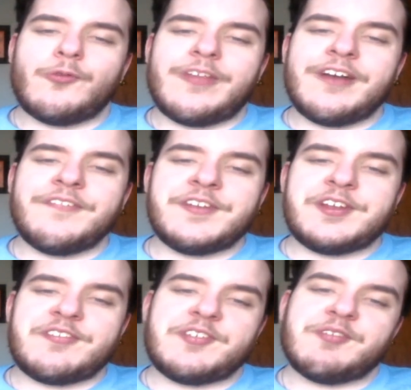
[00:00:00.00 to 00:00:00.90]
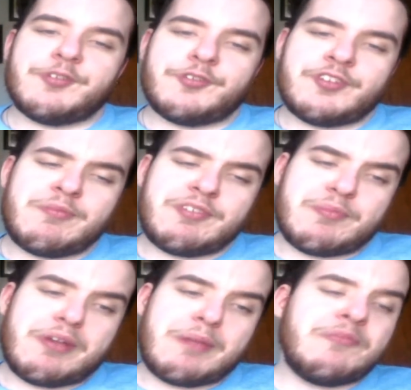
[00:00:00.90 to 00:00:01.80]
without the need of the Universal
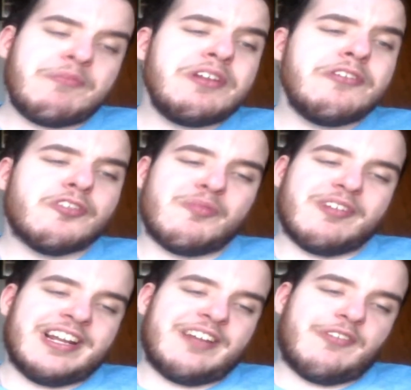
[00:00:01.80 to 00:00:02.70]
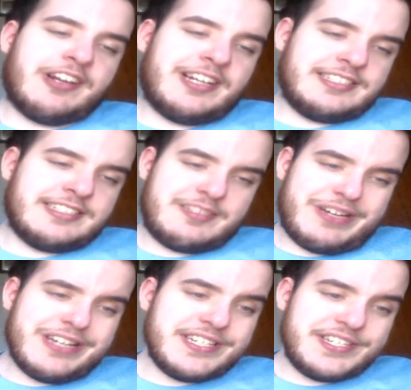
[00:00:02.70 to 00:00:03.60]
Championship. I mean, we know Goldberg can't work an extended
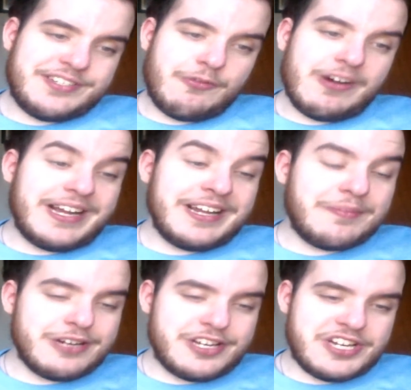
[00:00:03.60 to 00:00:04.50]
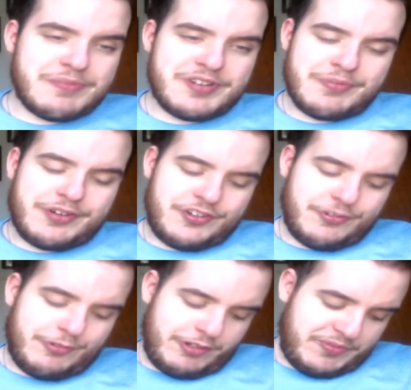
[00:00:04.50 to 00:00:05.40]
match, so why put a championship on his
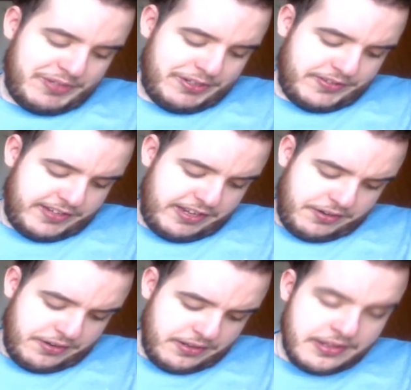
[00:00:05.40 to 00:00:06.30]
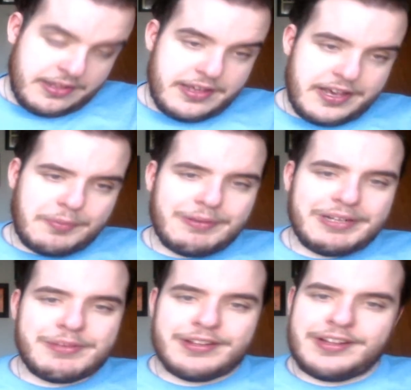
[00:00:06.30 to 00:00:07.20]
shoulder just because of that? That'll
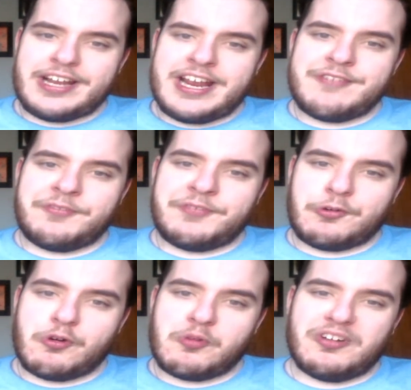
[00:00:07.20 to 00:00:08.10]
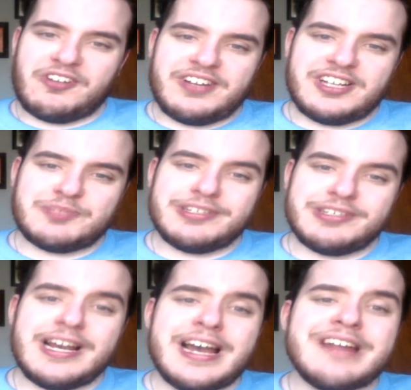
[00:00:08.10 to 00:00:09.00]
probably get me a lot of hate from the Goldberg fans,
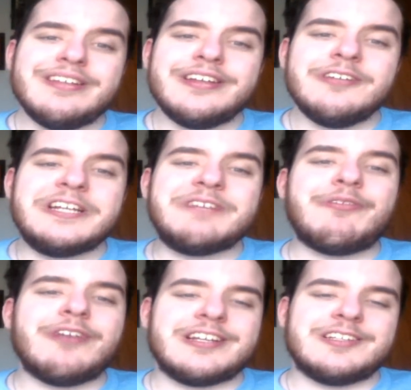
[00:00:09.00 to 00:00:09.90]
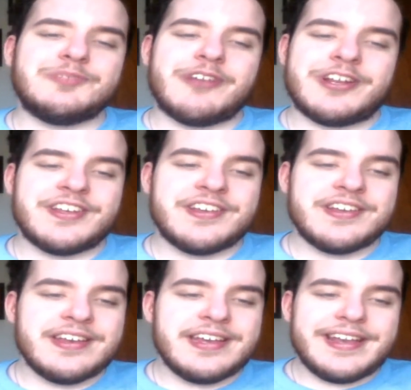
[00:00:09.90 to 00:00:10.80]
but I really don't give a fuck at this point.
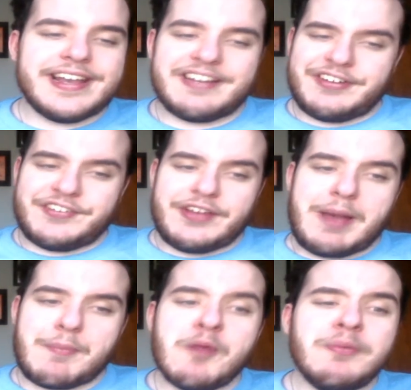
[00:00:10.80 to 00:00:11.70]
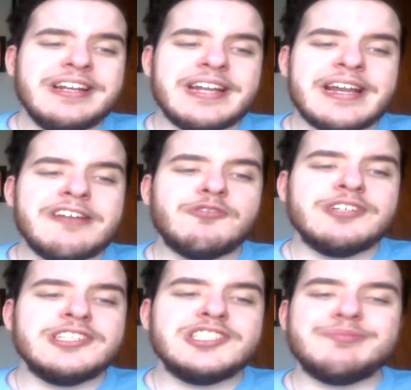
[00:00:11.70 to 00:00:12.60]
Anyways, I'm hoping KO
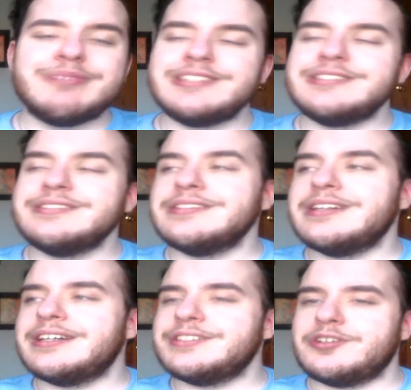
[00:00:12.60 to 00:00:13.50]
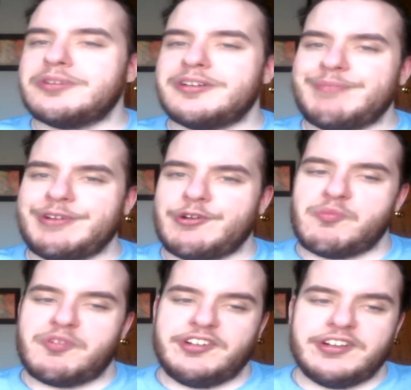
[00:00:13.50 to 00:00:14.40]
wins, but odds are it'll probably be
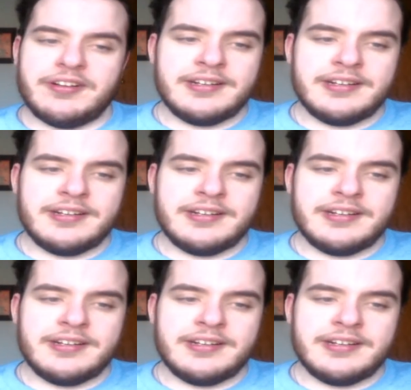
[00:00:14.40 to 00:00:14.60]
Goldberg.